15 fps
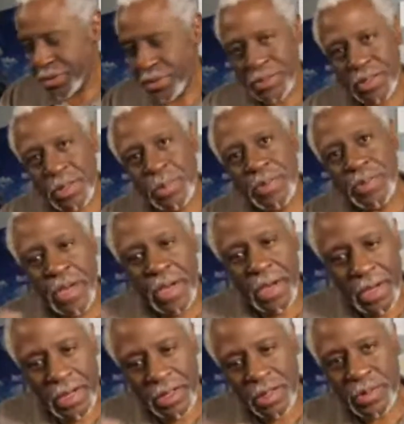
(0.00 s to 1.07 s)
some of the
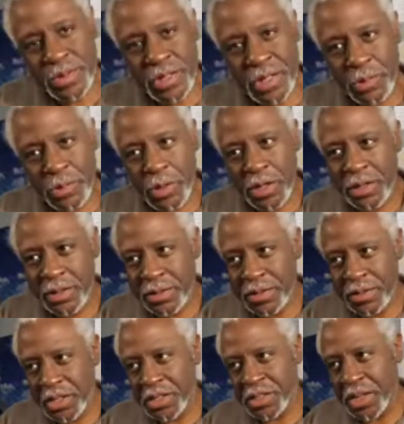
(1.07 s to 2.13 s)
items that we
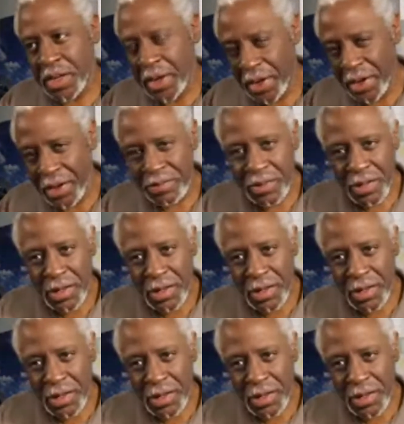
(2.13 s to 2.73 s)
need to have